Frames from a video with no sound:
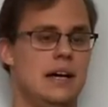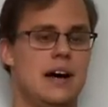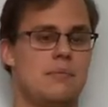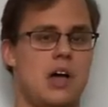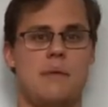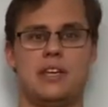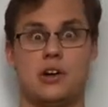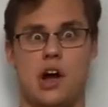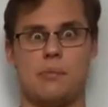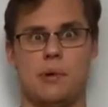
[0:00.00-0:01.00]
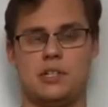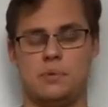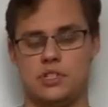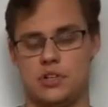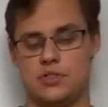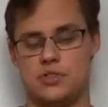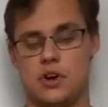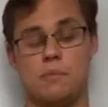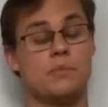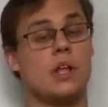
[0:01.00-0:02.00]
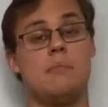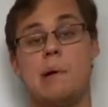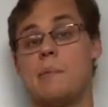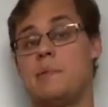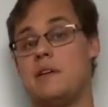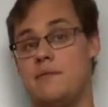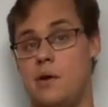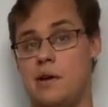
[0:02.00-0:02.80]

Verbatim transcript: um, got me in a compromised position. So I remember being very